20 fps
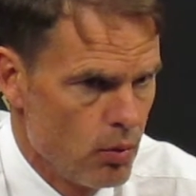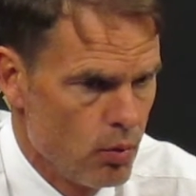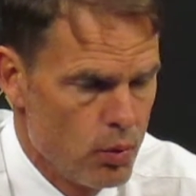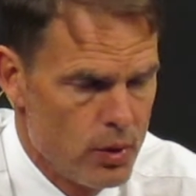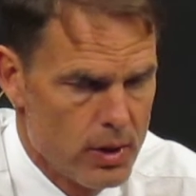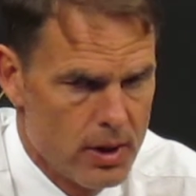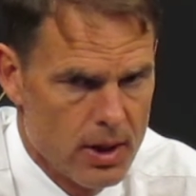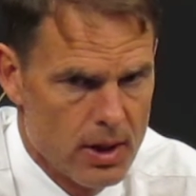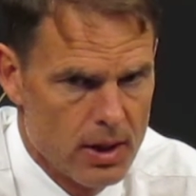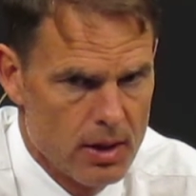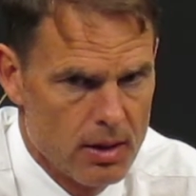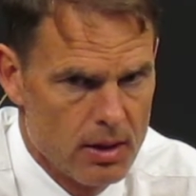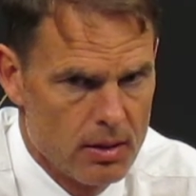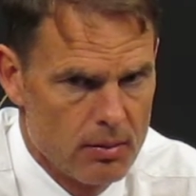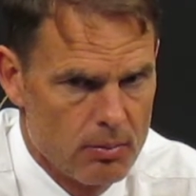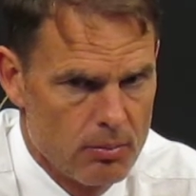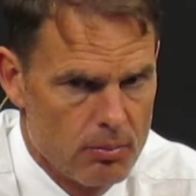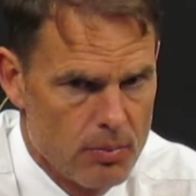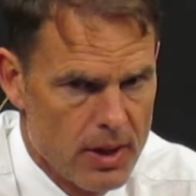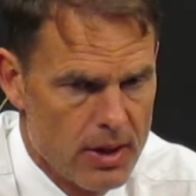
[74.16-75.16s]
we're
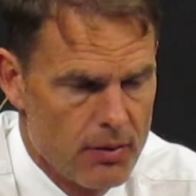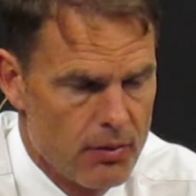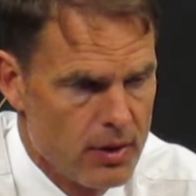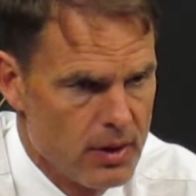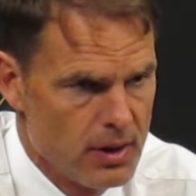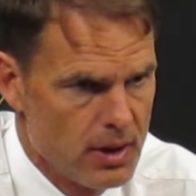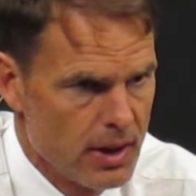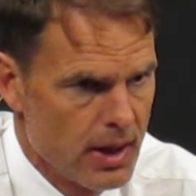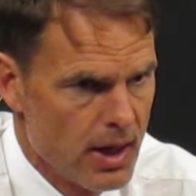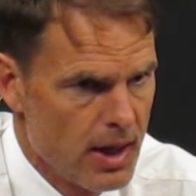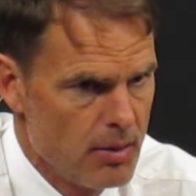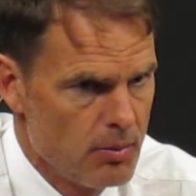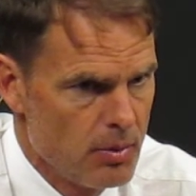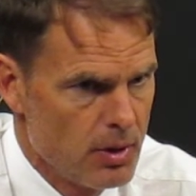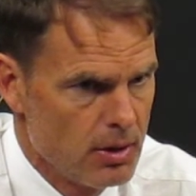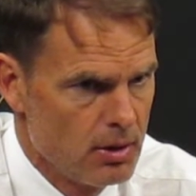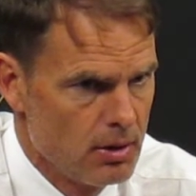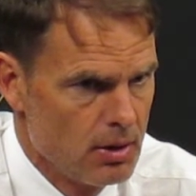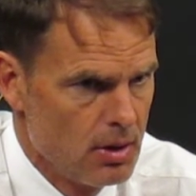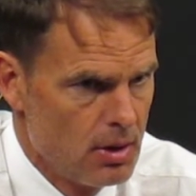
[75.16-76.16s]
getting better in the game,
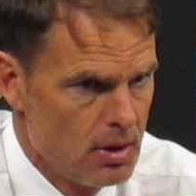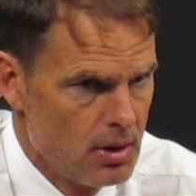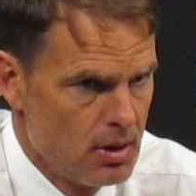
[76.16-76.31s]
and